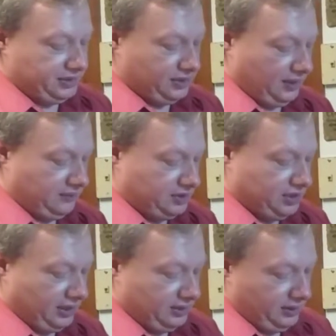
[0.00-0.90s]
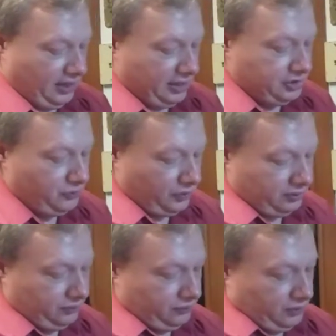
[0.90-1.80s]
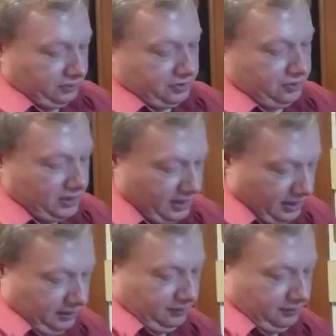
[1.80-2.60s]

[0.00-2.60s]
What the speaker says: of the chicken, and you would want to cut.